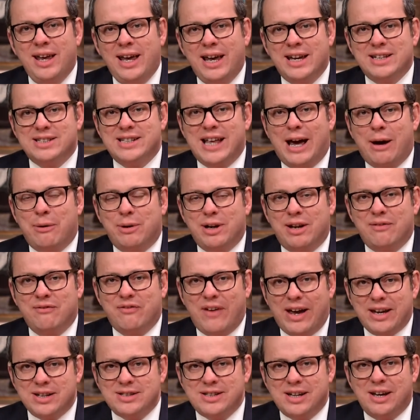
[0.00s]
he's now an
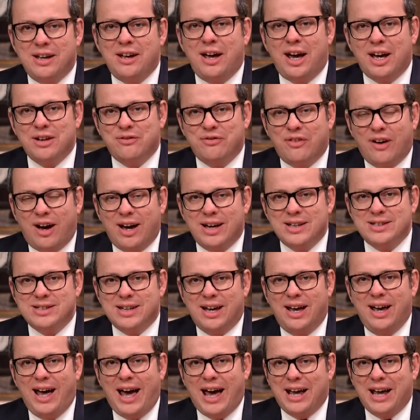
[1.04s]
investor, advisor